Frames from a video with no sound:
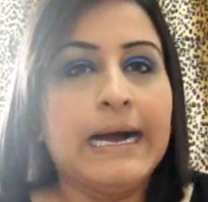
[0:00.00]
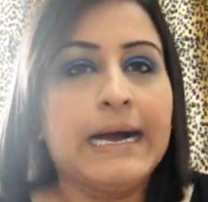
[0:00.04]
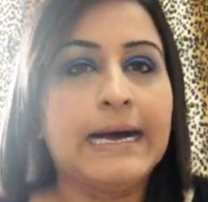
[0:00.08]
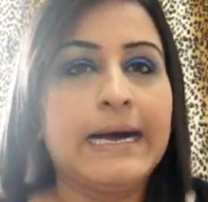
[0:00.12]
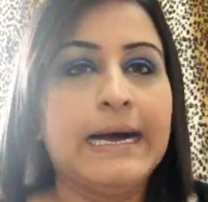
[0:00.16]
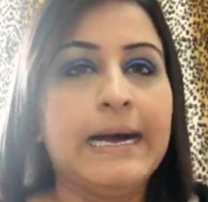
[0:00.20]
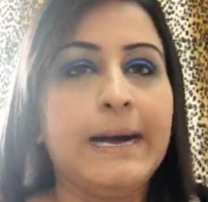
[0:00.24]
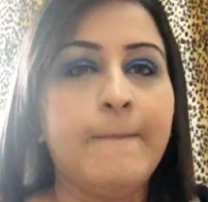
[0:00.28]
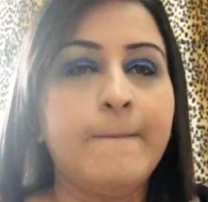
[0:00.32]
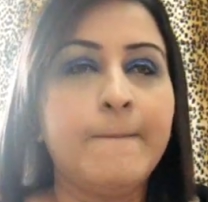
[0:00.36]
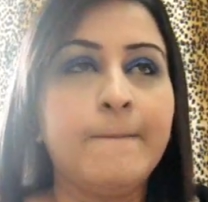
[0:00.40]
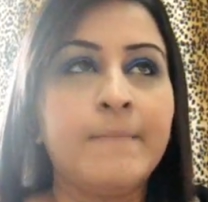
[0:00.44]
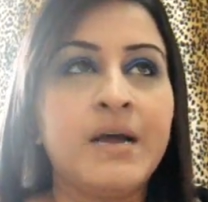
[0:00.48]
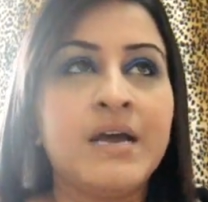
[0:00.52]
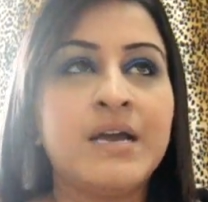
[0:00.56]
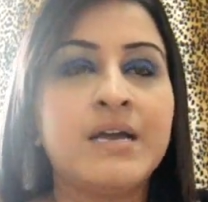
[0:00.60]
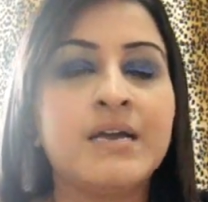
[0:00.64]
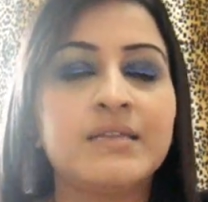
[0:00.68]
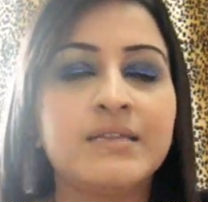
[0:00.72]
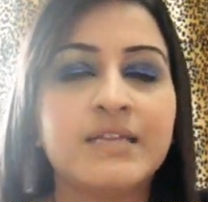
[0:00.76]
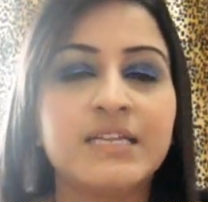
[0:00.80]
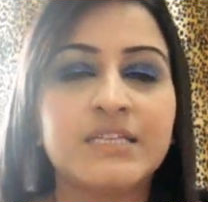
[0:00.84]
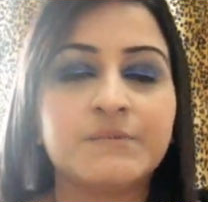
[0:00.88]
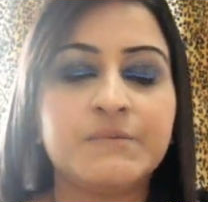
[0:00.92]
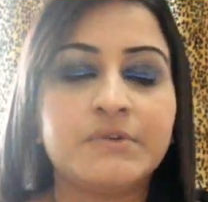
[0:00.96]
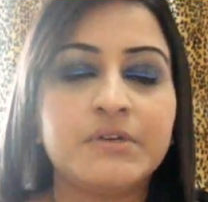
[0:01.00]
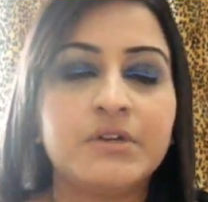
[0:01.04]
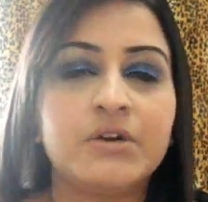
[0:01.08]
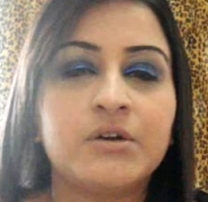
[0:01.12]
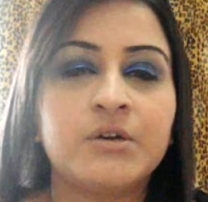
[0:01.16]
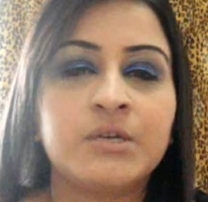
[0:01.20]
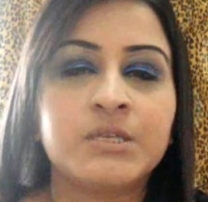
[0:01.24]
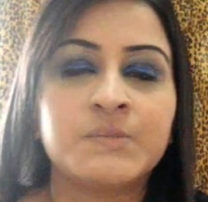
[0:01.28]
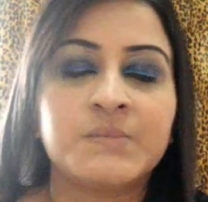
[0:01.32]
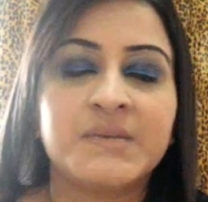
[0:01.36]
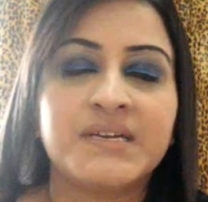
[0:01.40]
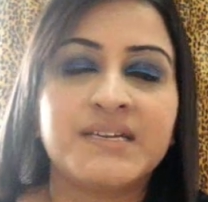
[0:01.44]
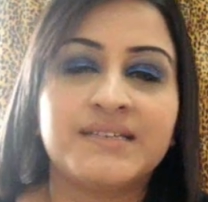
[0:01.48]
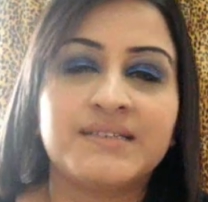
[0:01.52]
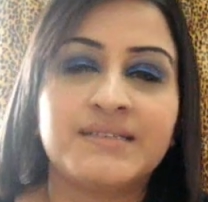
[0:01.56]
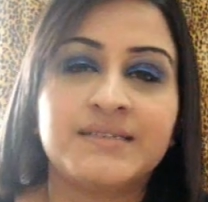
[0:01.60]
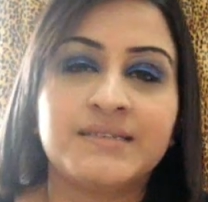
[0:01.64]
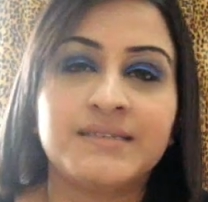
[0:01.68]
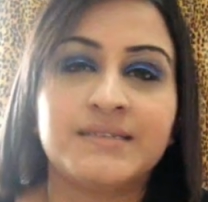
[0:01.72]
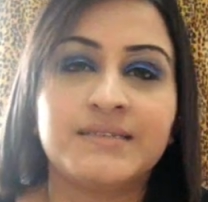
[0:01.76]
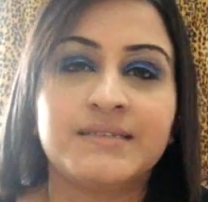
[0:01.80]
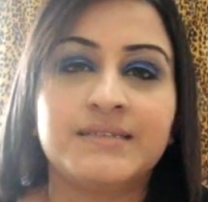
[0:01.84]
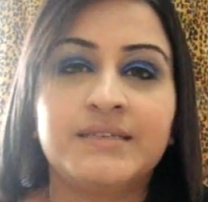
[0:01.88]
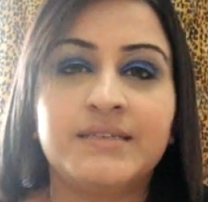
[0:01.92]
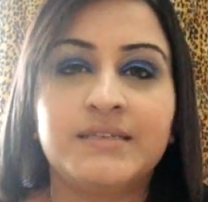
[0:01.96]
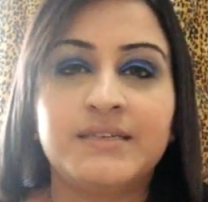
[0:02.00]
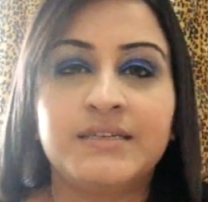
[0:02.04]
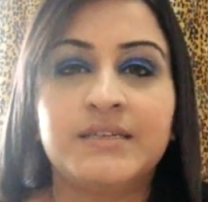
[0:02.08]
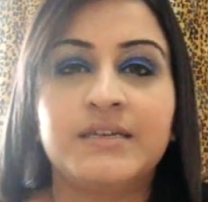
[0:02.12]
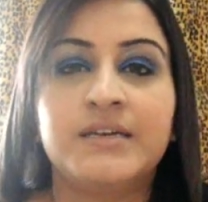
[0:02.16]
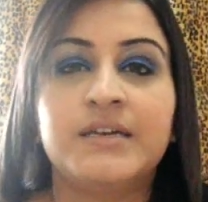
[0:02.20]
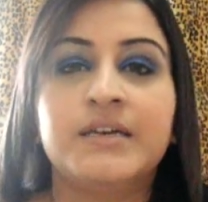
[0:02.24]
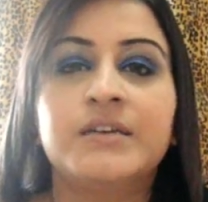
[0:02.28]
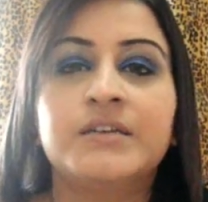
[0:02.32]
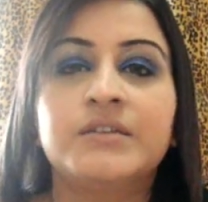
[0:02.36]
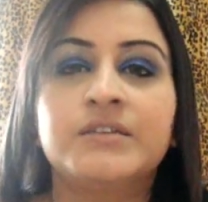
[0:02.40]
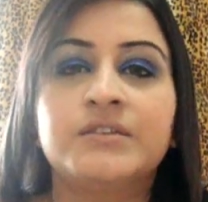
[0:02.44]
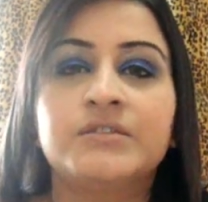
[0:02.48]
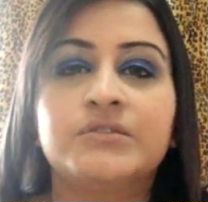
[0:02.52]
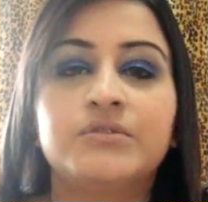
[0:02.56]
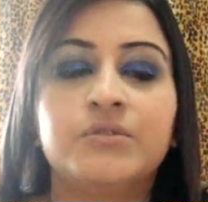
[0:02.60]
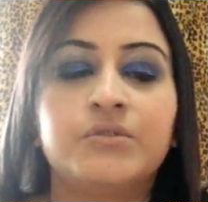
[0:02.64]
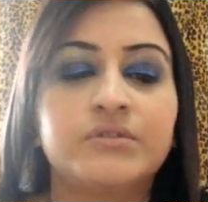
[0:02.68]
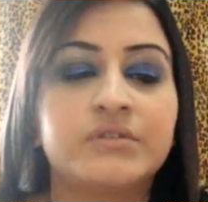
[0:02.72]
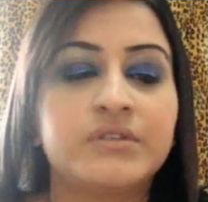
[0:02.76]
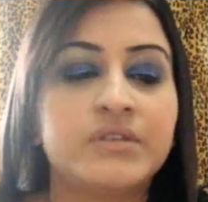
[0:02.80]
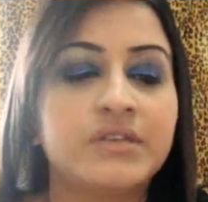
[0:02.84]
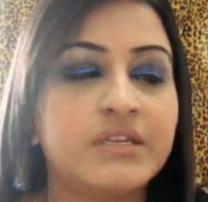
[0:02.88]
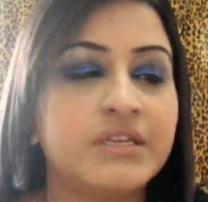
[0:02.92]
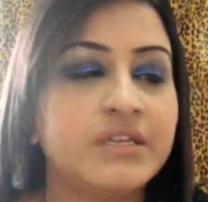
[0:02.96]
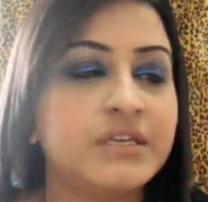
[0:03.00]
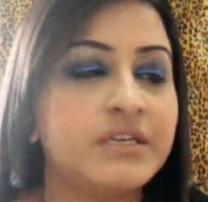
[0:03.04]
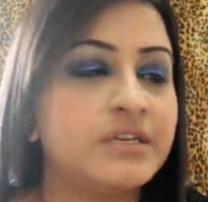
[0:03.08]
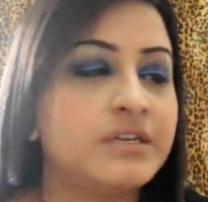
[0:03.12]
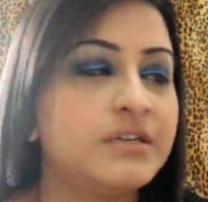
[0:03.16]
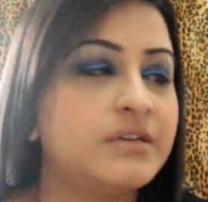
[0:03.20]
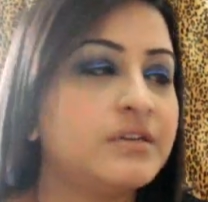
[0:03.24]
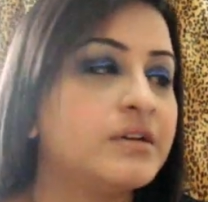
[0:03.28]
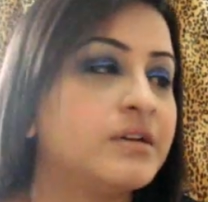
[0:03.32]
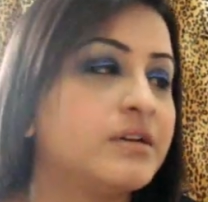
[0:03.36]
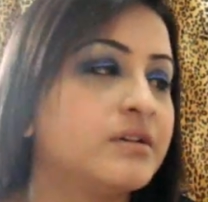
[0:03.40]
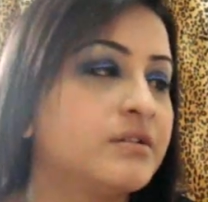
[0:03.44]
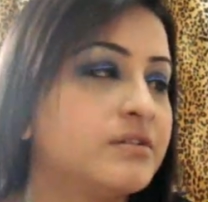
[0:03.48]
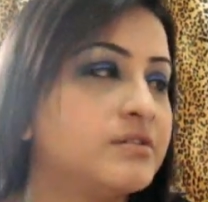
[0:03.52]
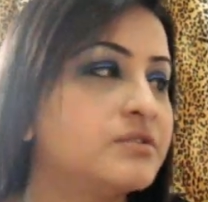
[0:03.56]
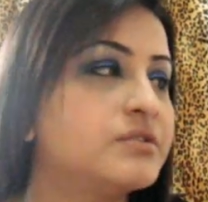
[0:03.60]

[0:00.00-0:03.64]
Um, that's because my sister totally